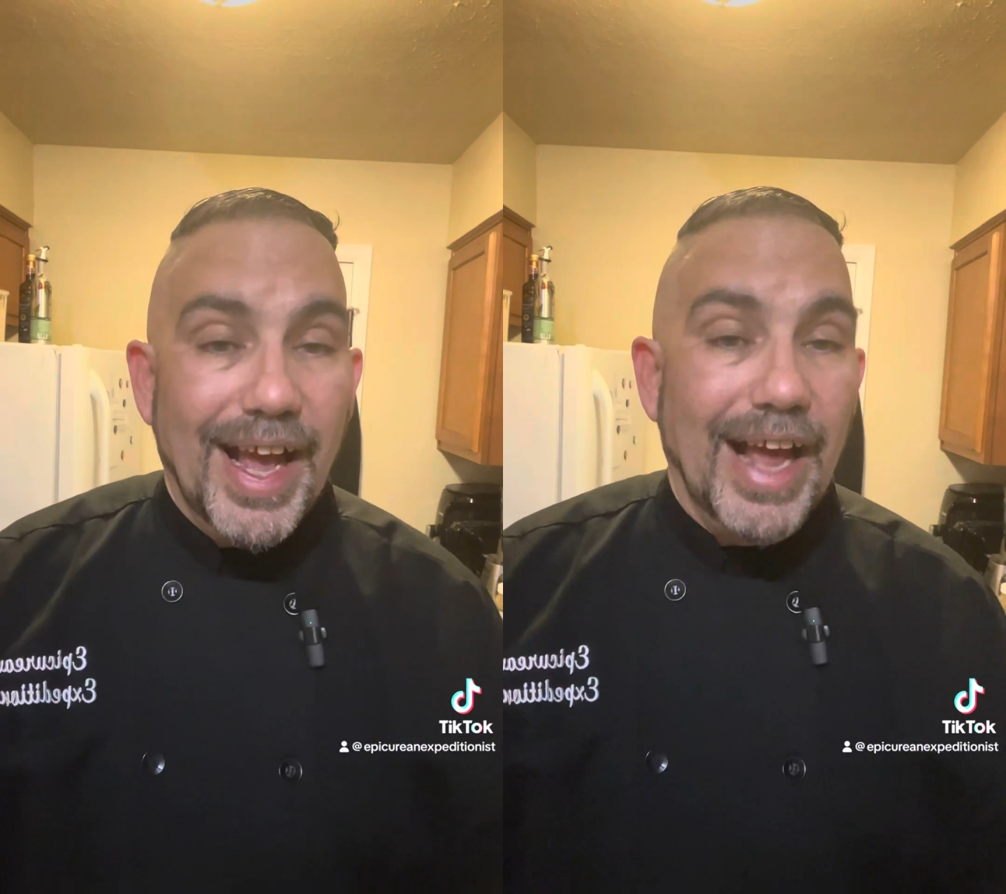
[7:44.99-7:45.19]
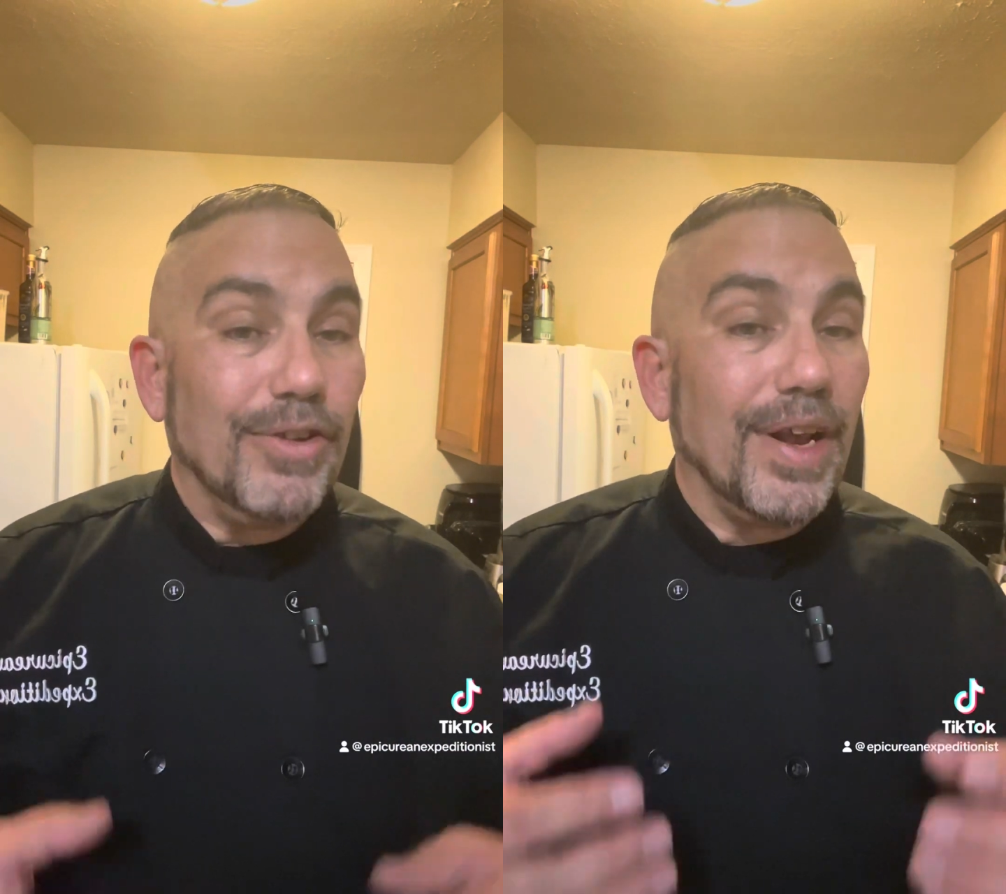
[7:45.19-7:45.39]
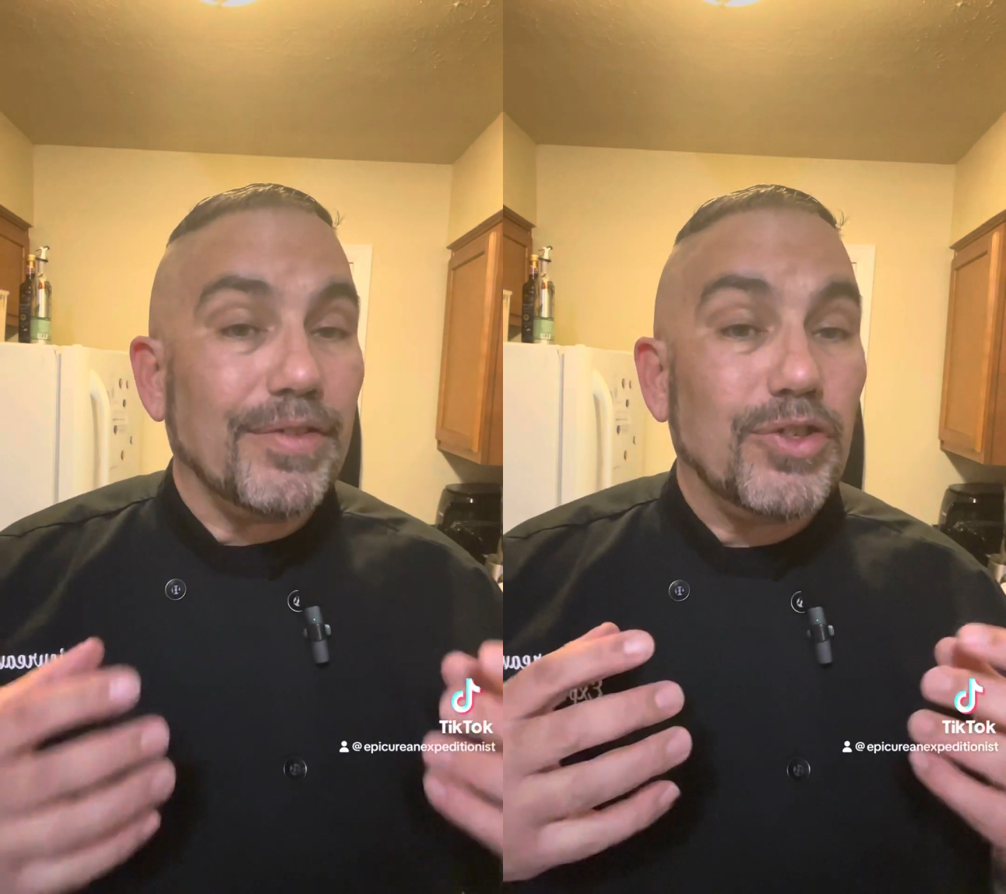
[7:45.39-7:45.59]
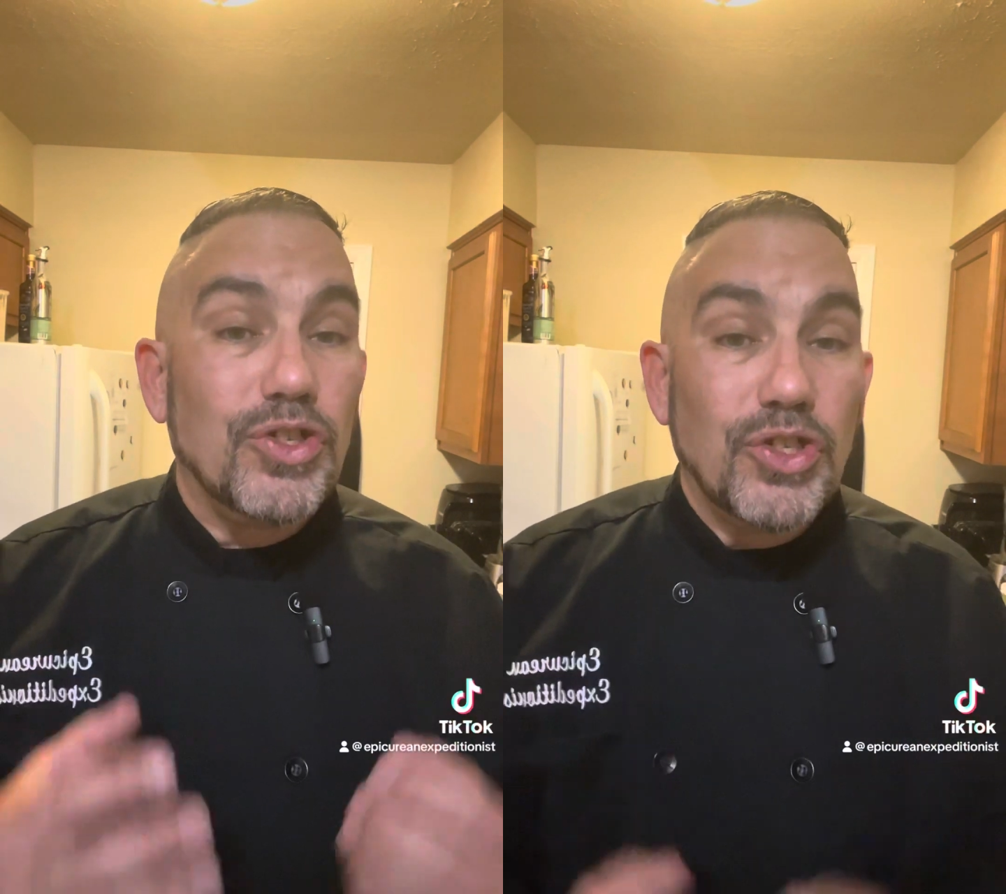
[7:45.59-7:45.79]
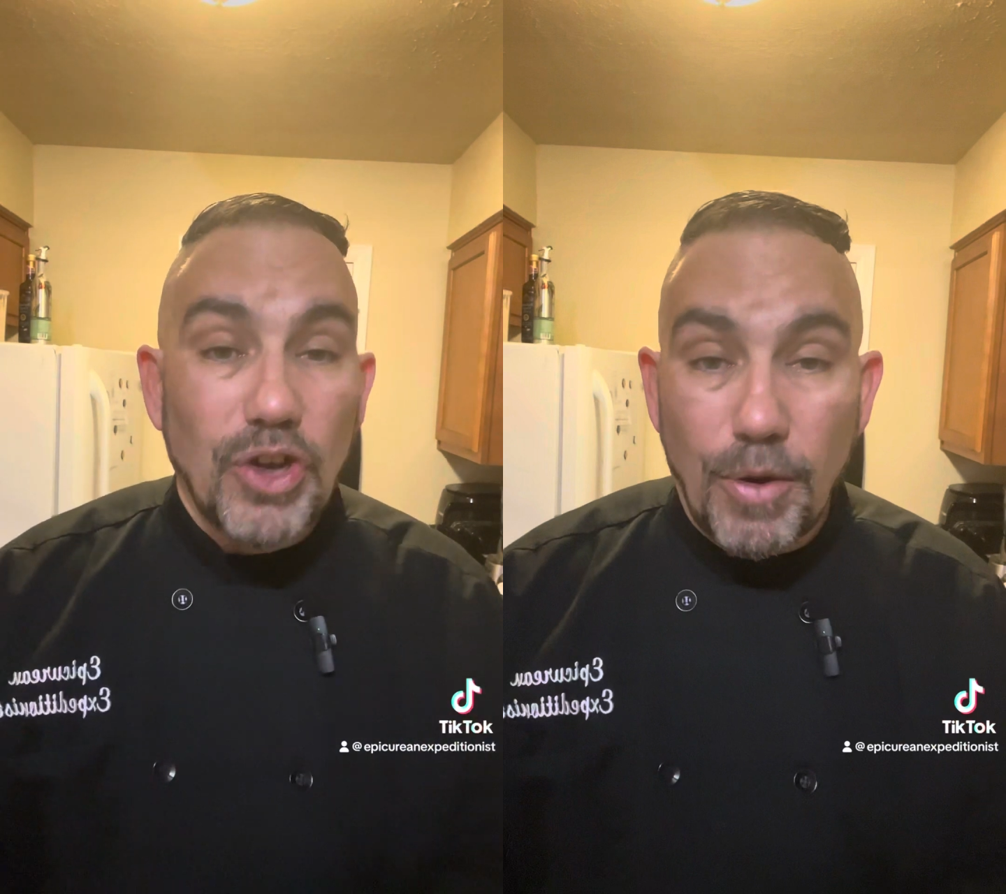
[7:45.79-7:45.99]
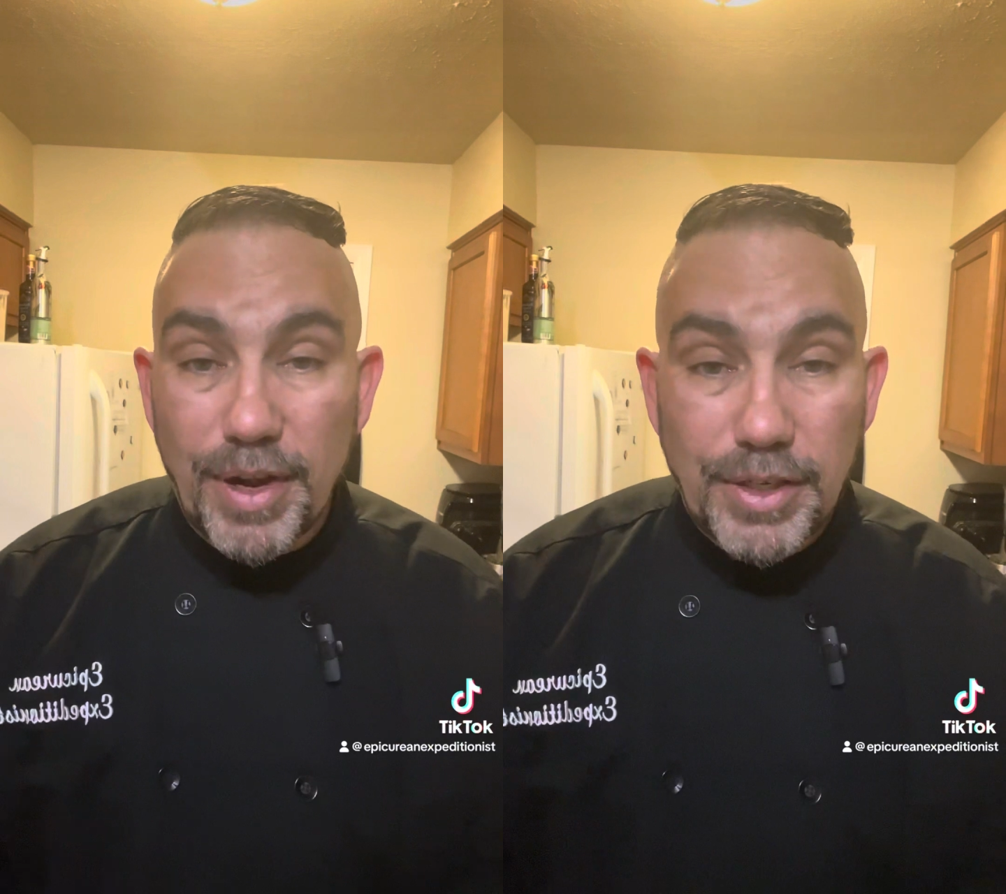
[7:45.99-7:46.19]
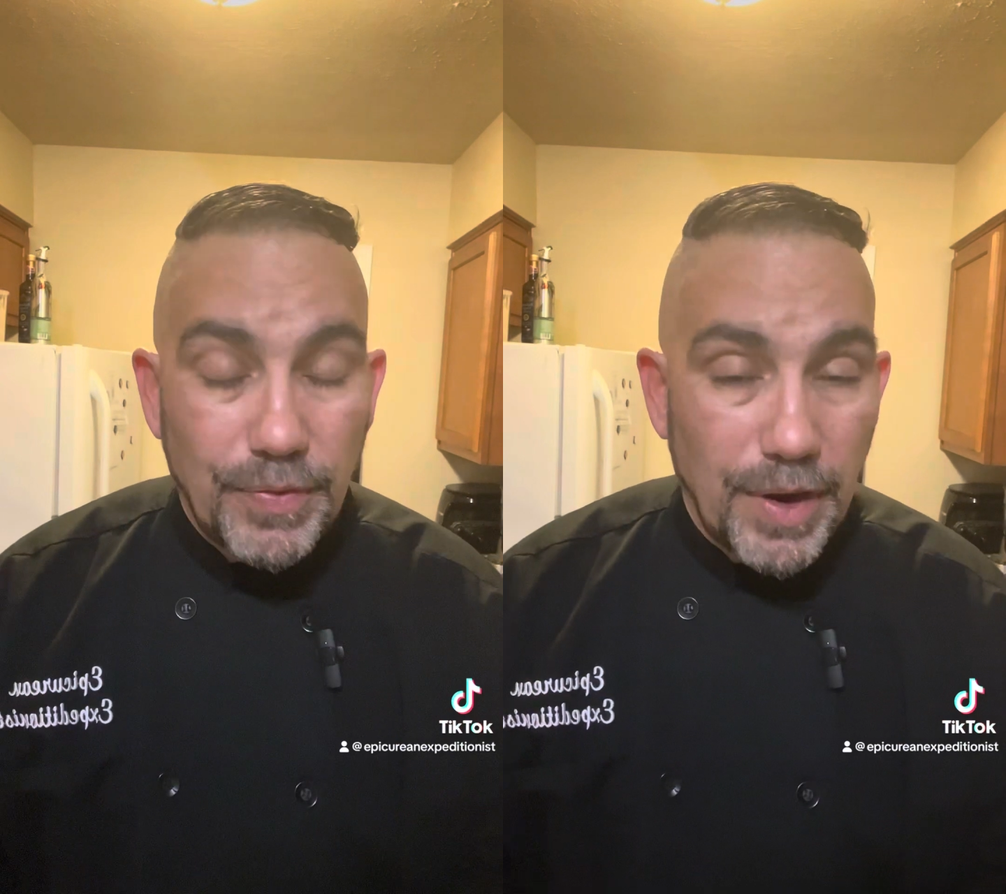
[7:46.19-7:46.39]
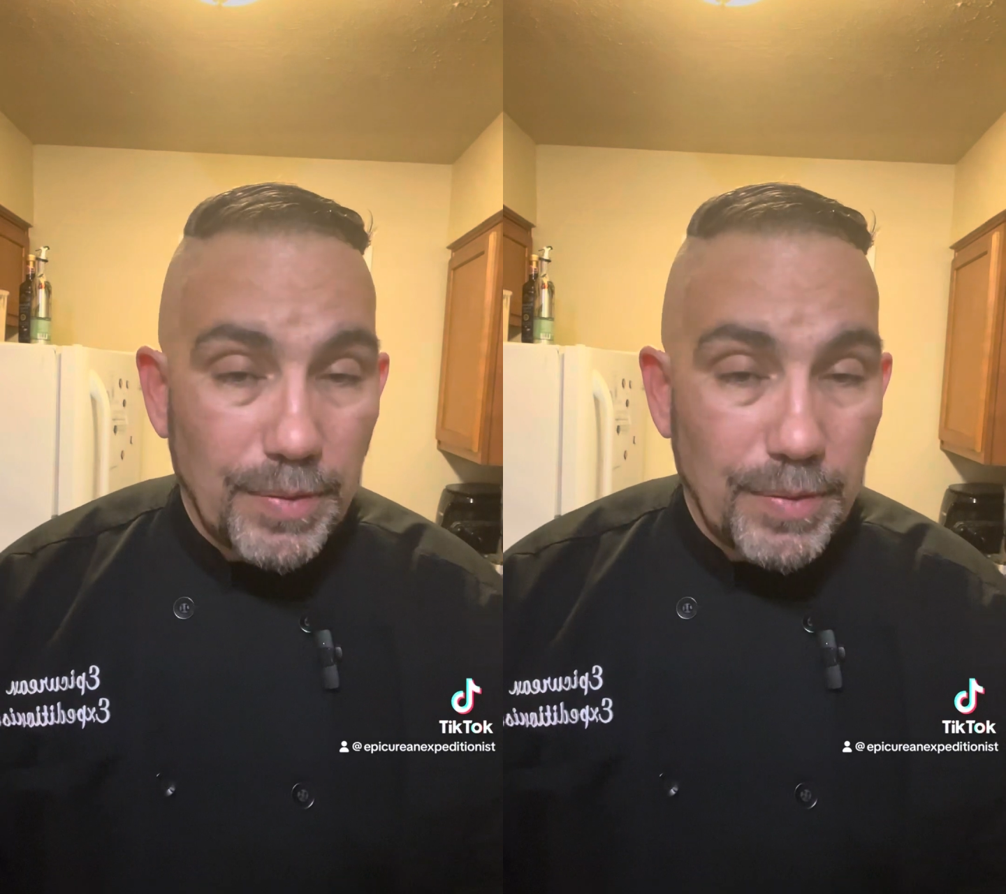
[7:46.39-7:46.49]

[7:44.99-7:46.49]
and you can have so much fun